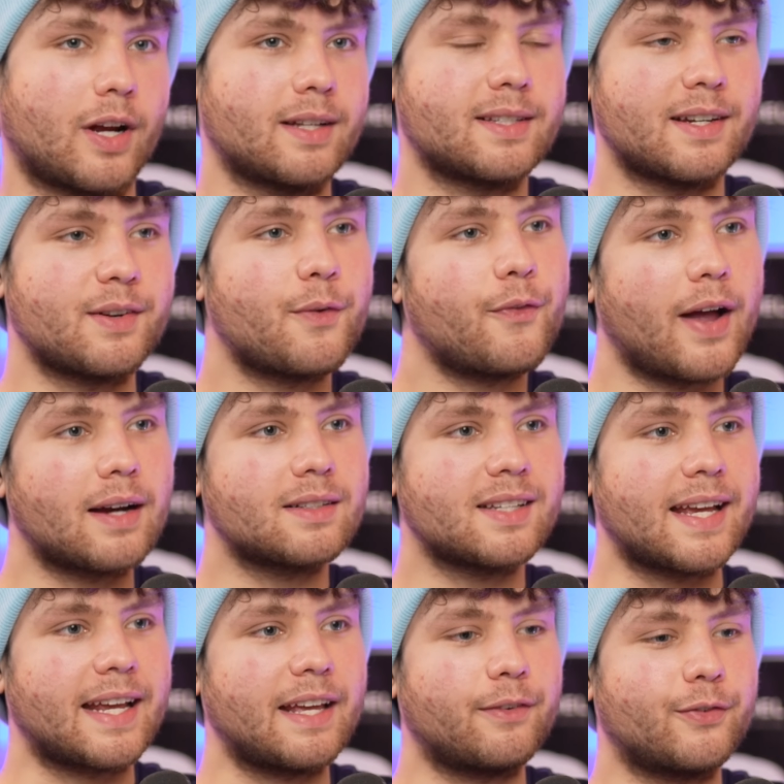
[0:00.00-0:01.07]
streisand
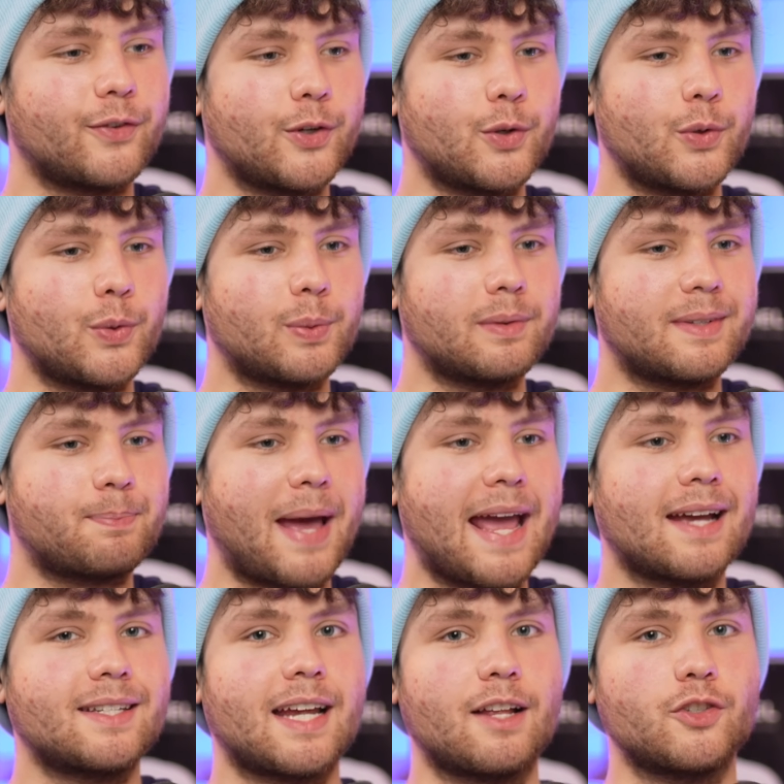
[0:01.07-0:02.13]
effect like if you
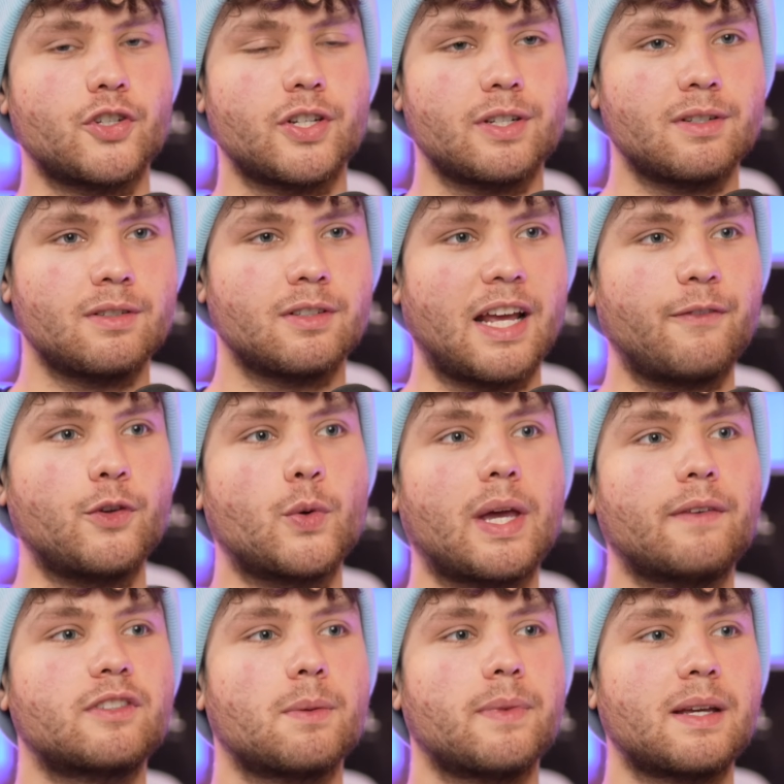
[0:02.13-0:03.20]
pay attention if you
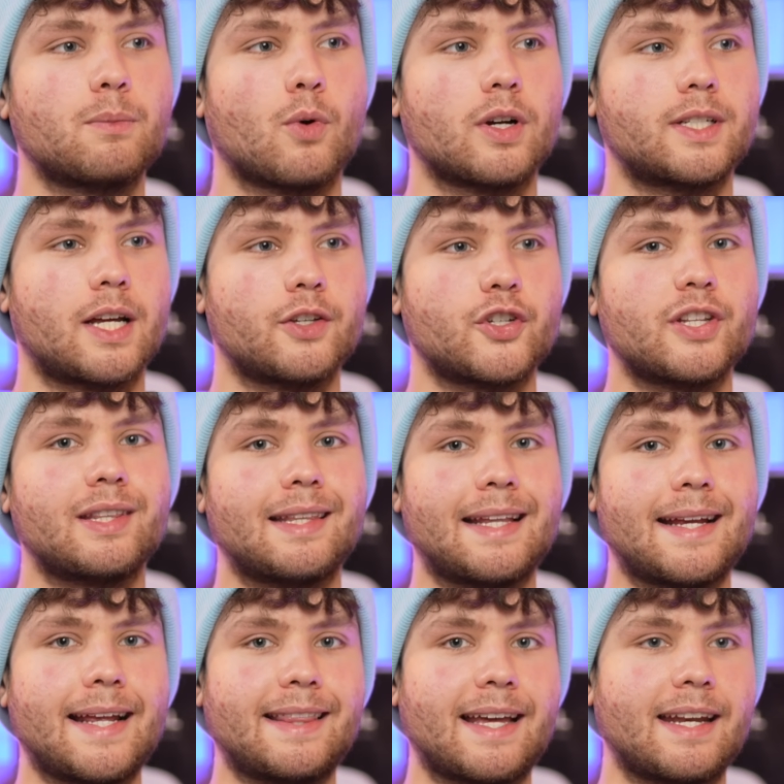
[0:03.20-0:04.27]
give something more attention
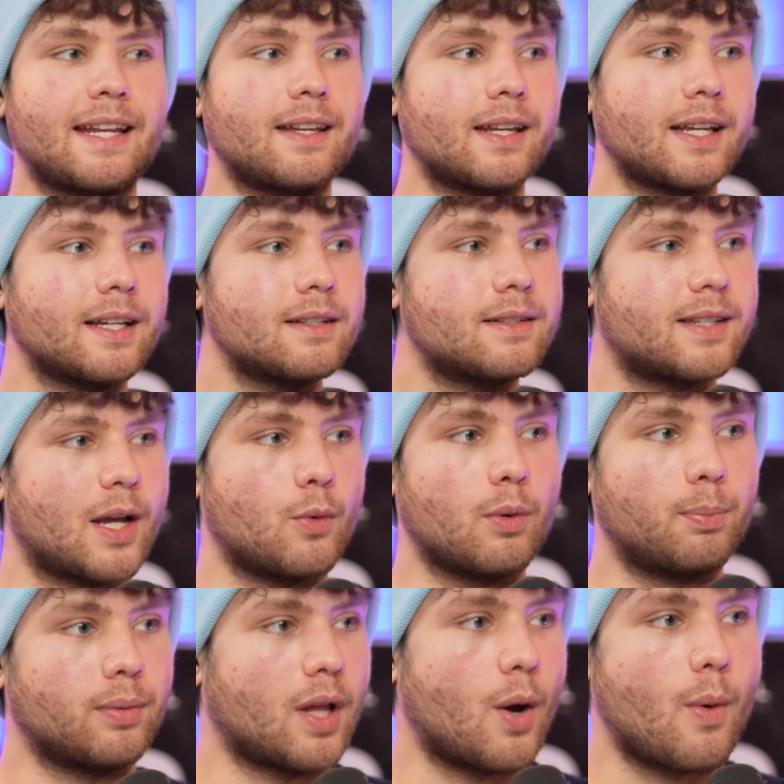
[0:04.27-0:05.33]
than it needs it
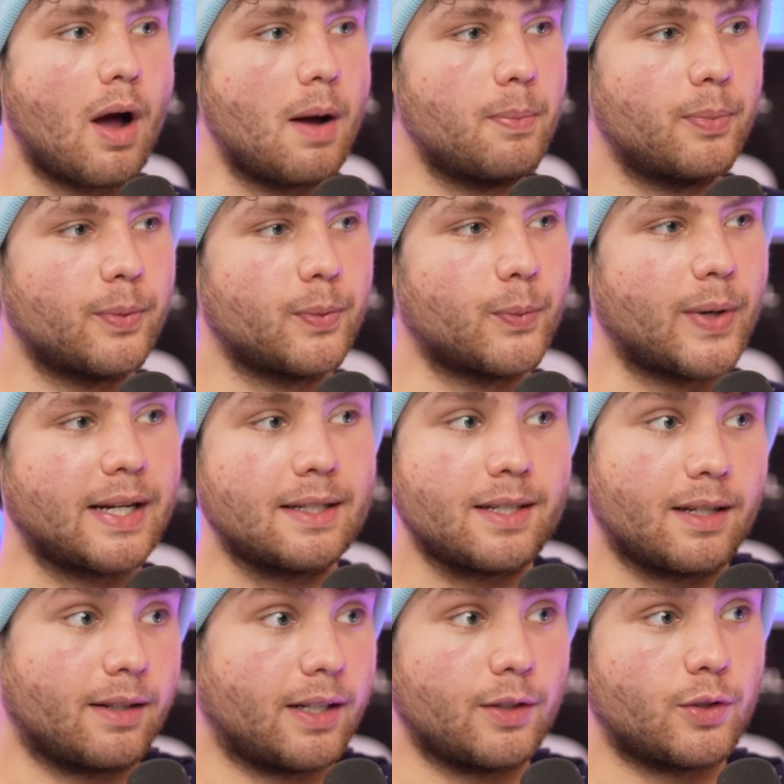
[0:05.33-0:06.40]
will blow up when it
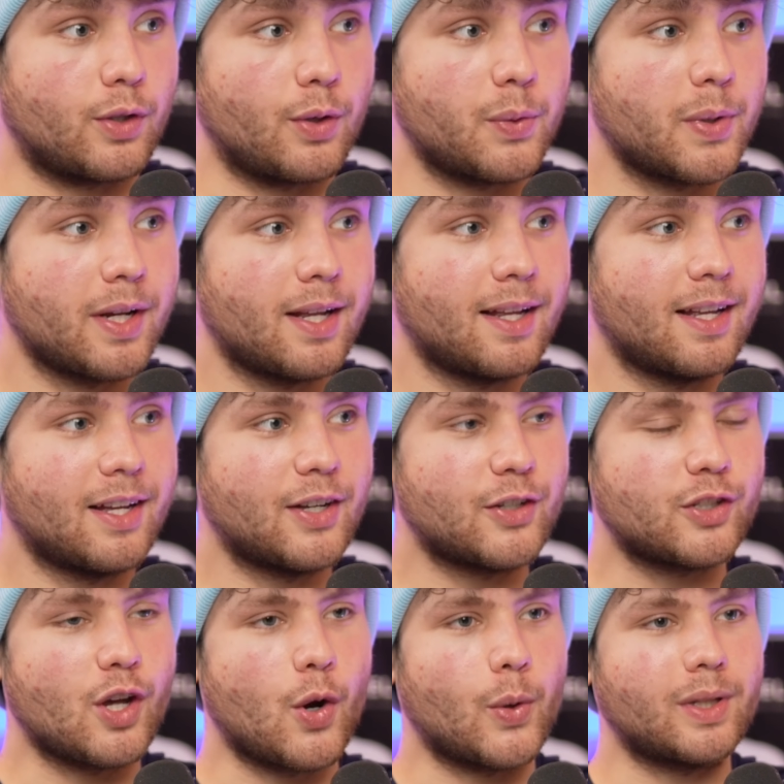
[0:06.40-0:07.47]
didn't need to
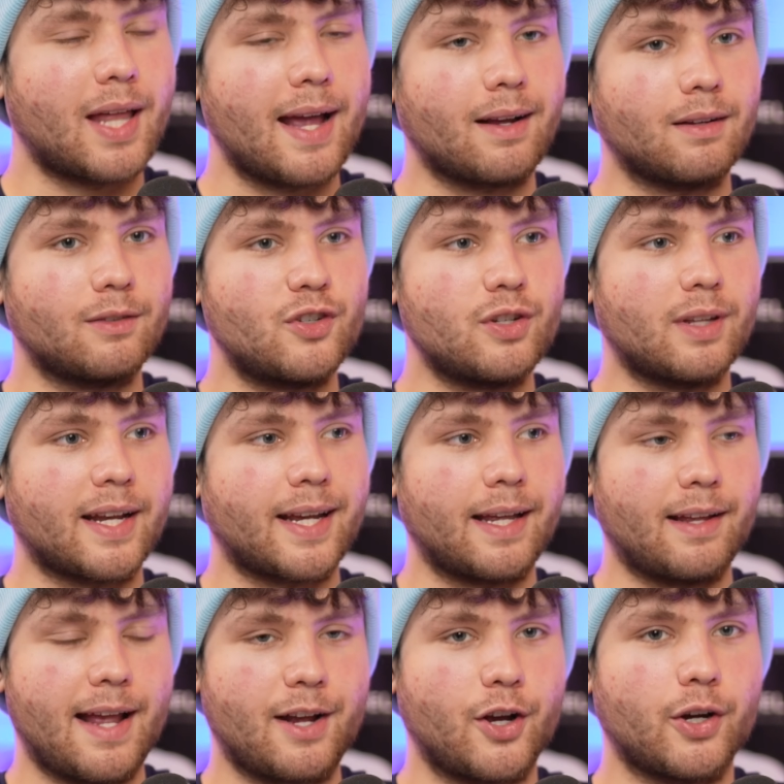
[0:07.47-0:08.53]
so like like
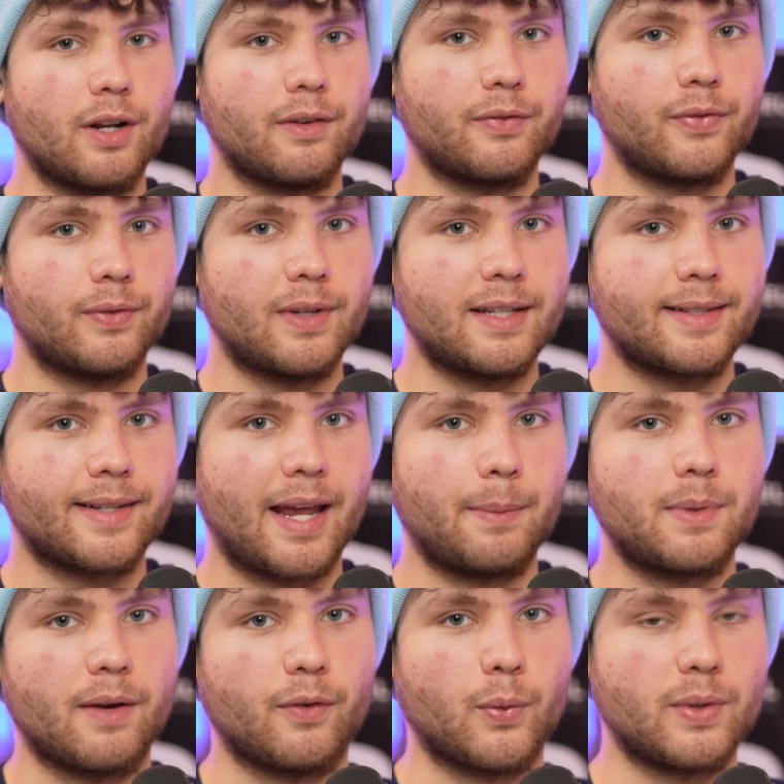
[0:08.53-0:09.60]
it, it could have
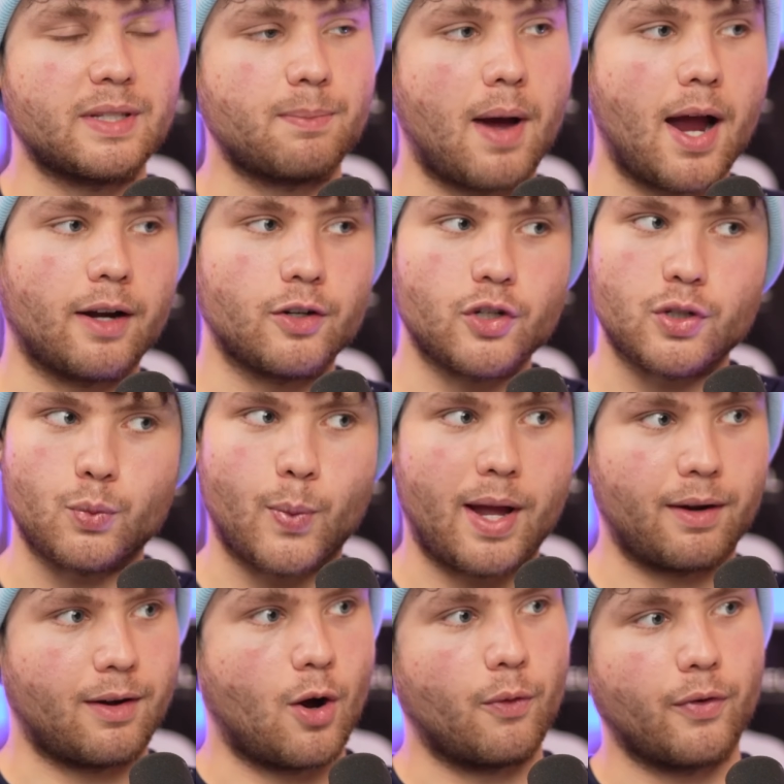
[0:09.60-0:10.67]
escaped everyone's mind or just
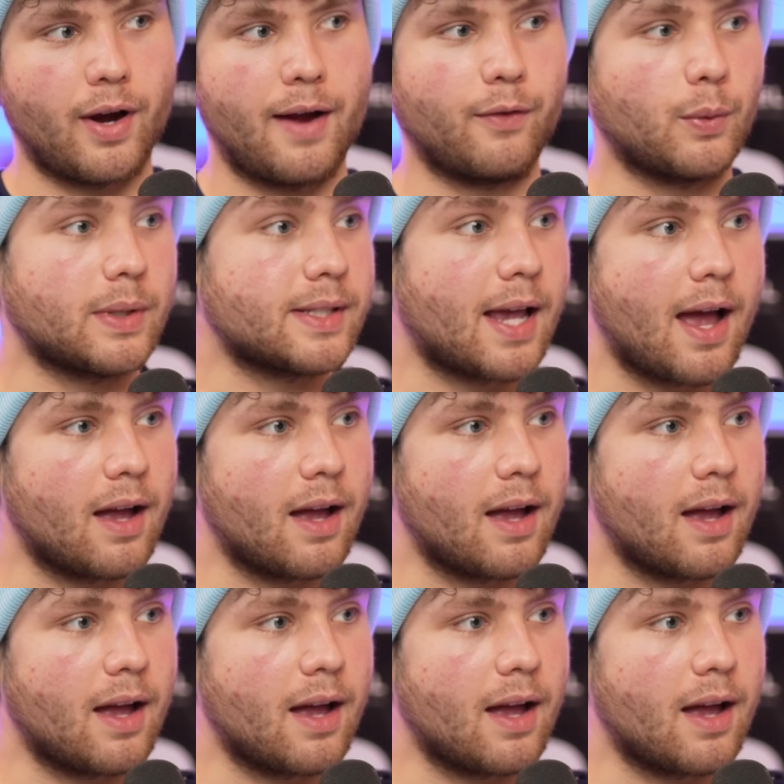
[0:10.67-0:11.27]
went over everyone's